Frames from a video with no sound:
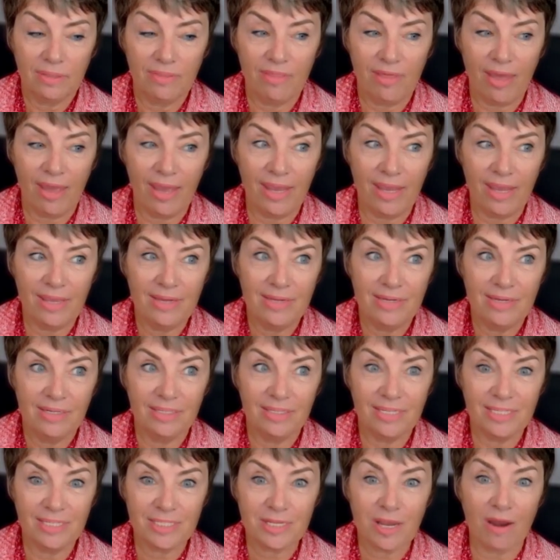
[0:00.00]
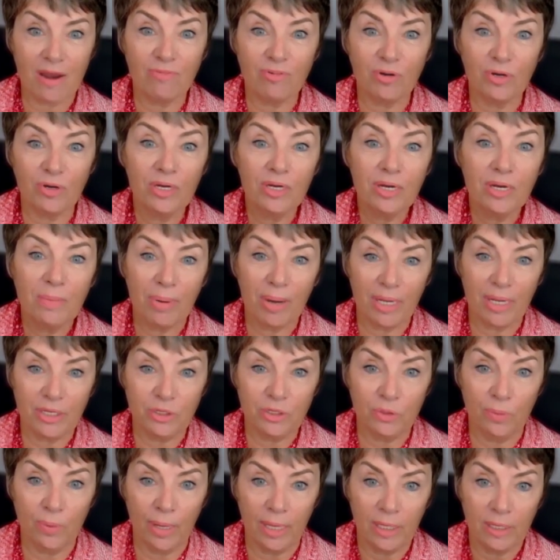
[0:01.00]
They discover by
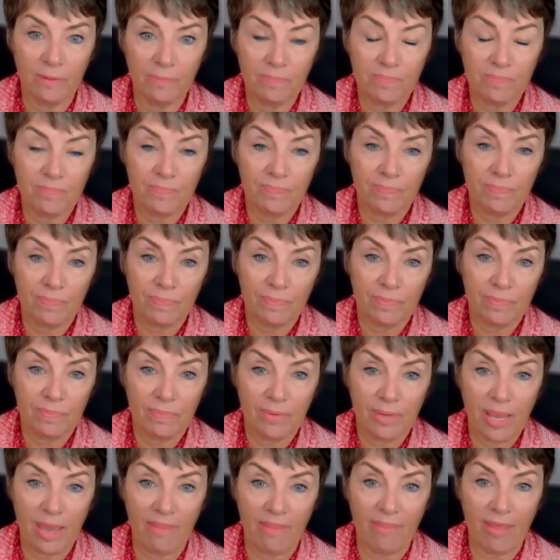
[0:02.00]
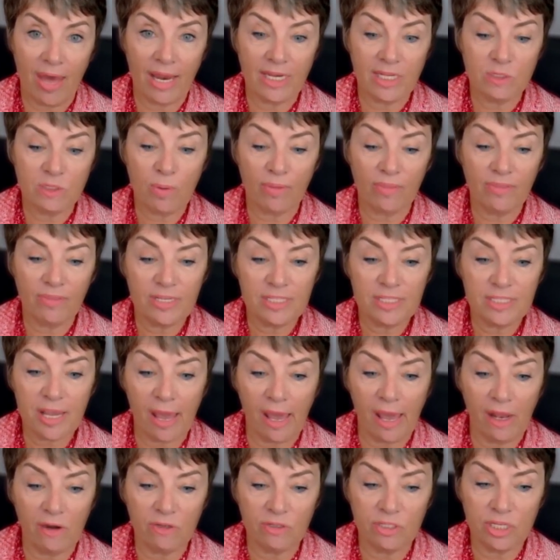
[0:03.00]
doing. And that is what this
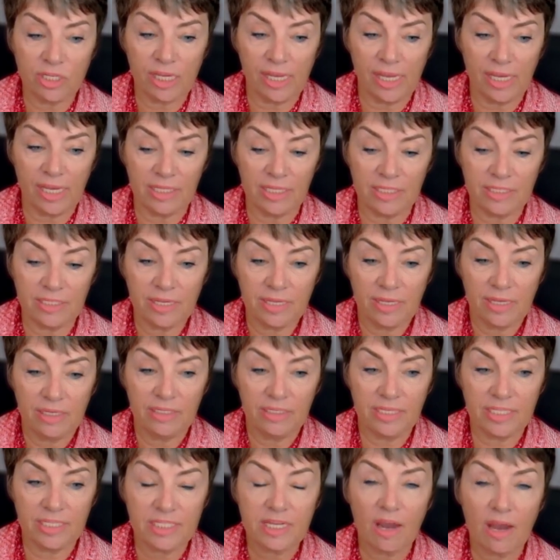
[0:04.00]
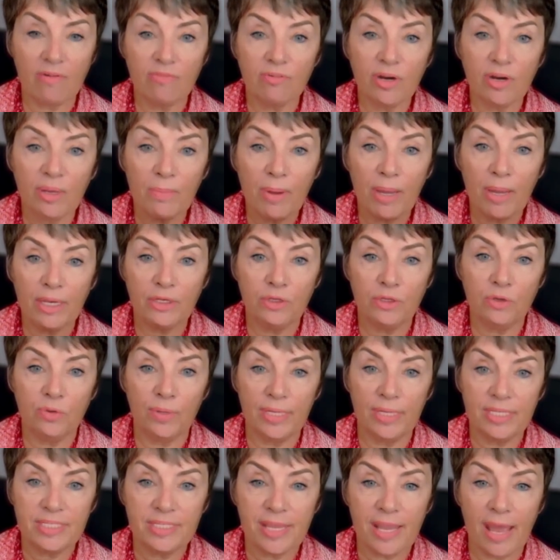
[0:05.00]
energy is. Discovering by
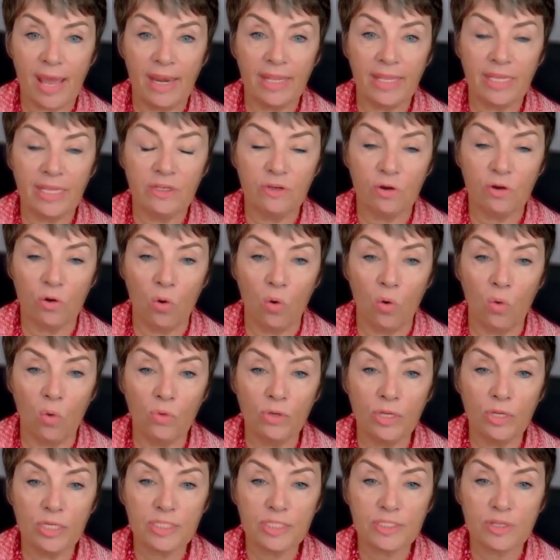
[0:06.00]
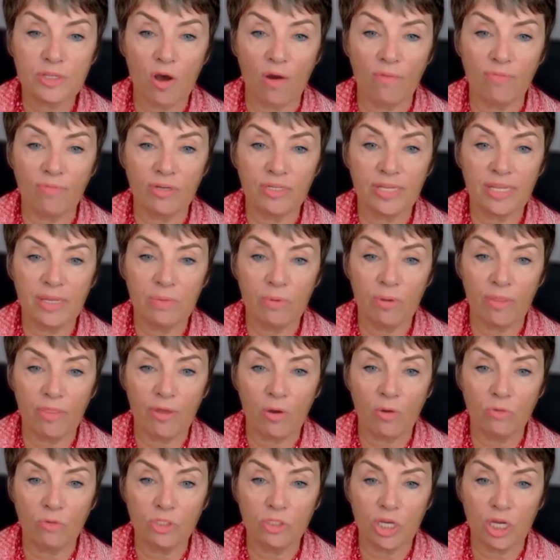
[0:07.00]
doing, standing in your own sovereignty
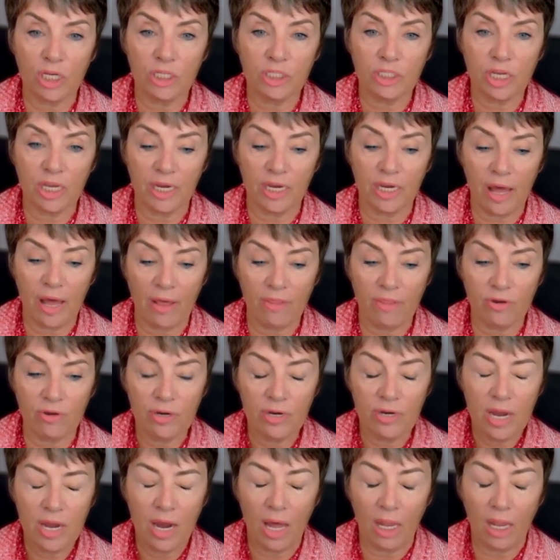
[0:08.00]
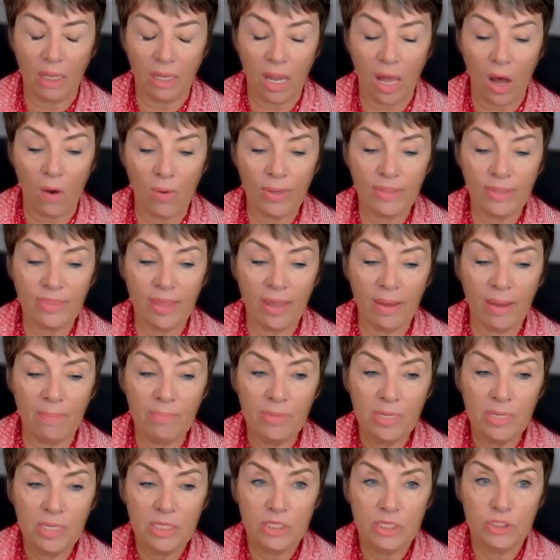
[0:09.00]
without judging another, allowing
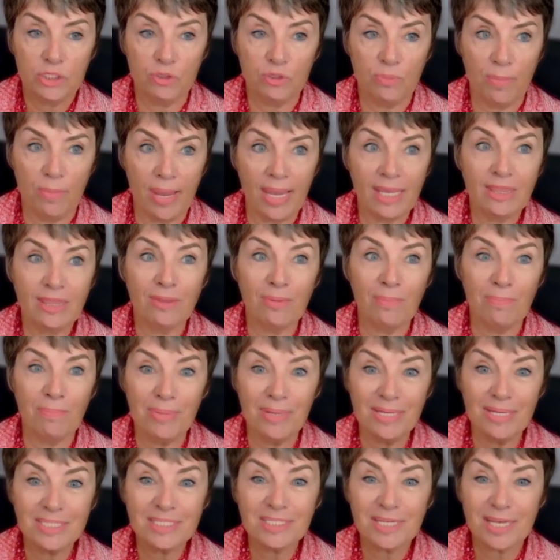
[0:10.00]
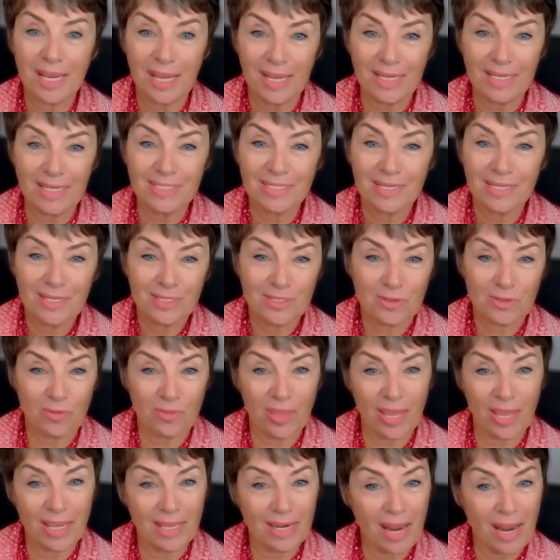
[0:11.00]
them to make the mistakes so
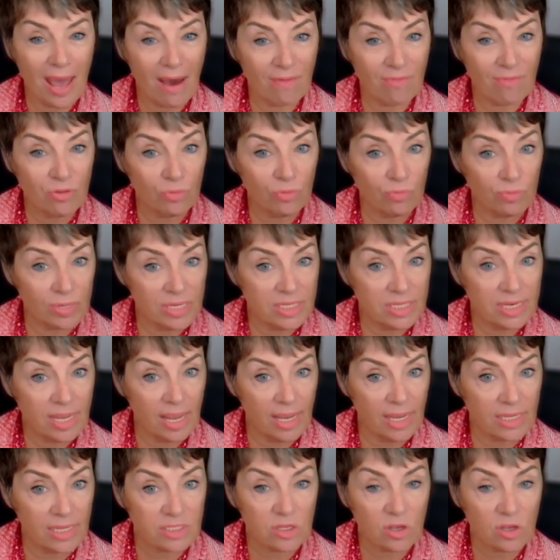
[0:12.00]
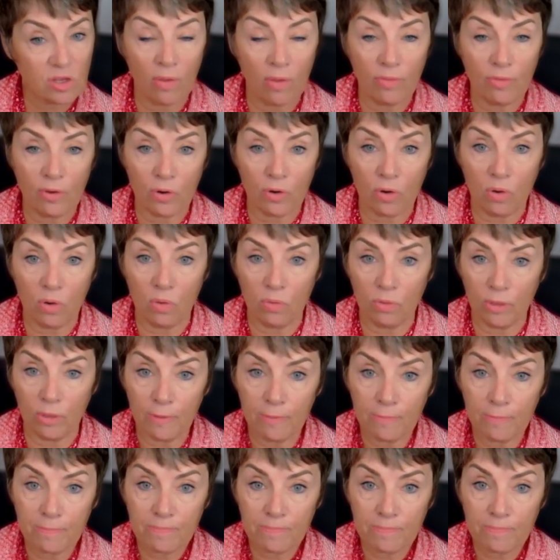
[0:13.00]
they can have the retakes on their own.